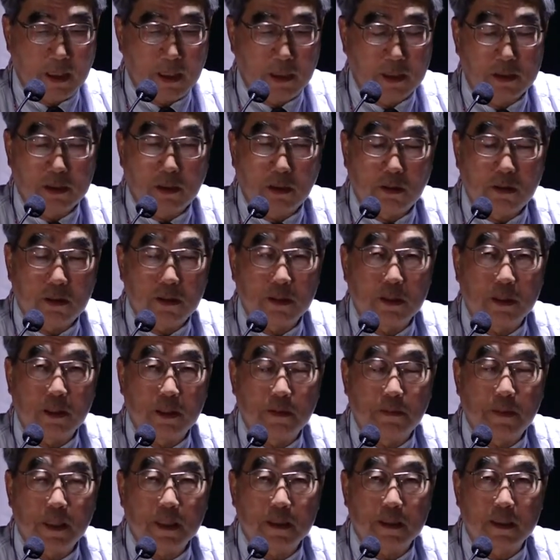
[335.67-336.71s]
So
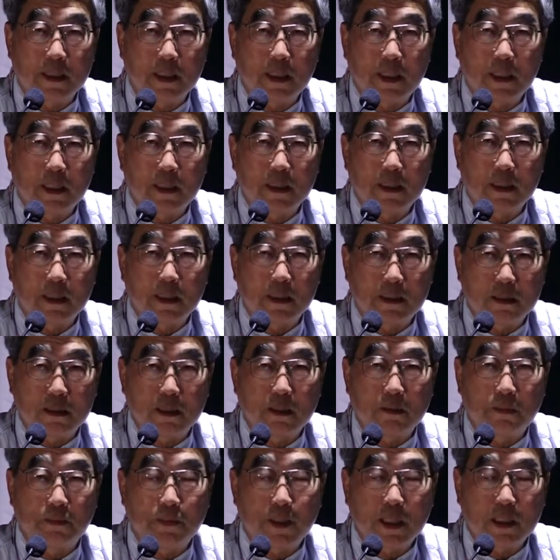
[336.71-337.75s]
university is a
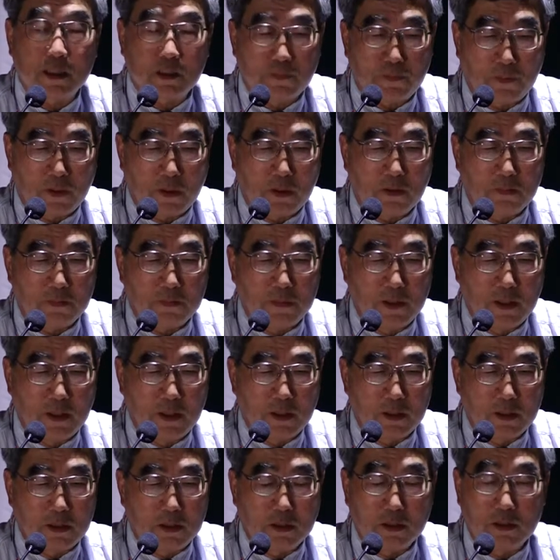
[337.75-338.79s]
good platform
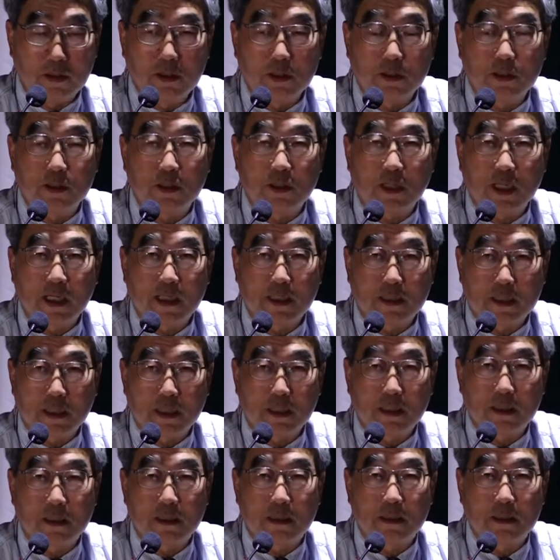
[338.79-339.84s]
to do
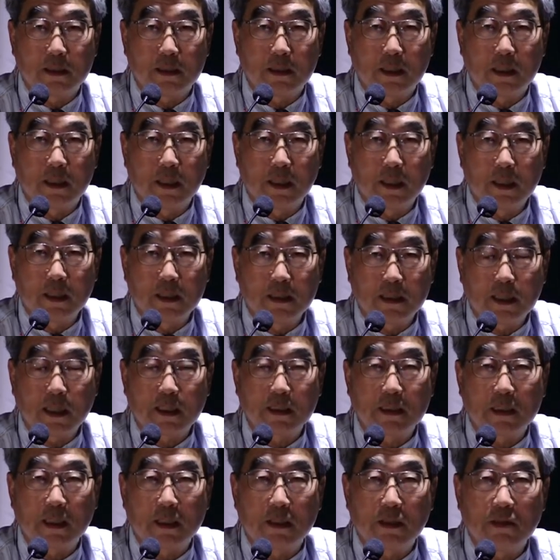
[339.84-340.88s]
together to
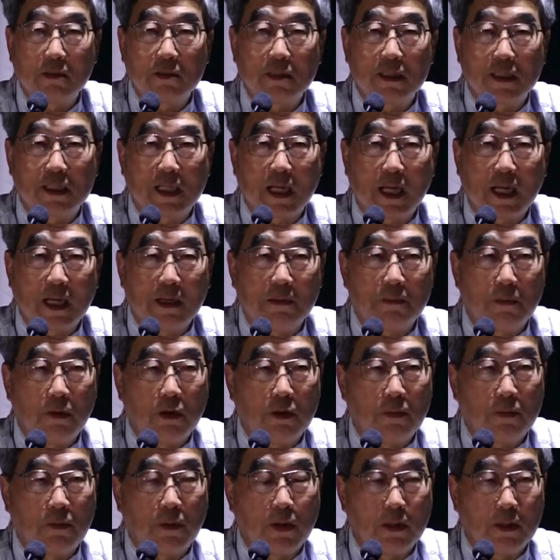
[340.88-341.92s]
such a long term
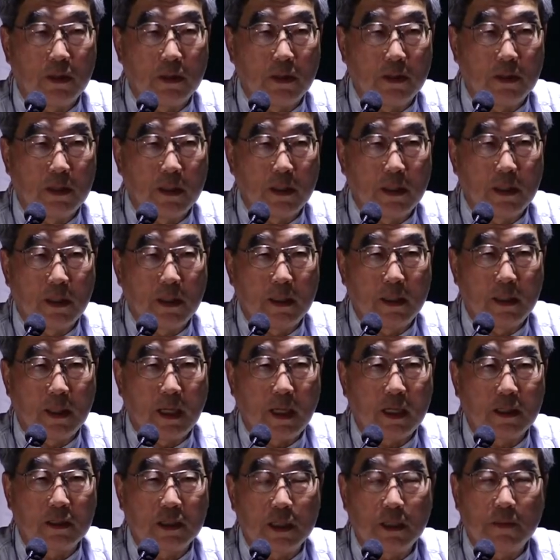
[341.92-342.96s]
of
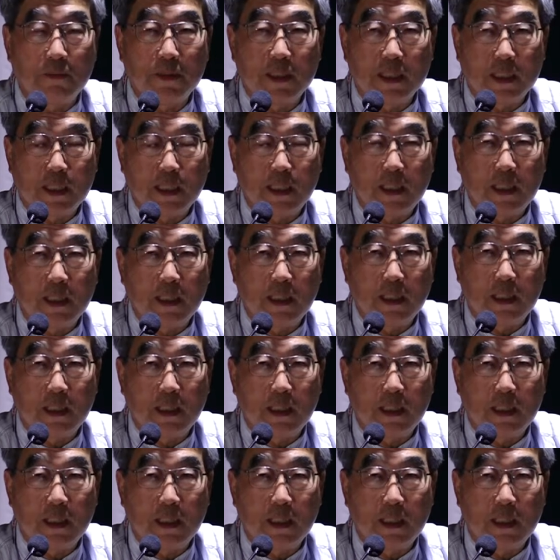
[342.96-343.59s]
activity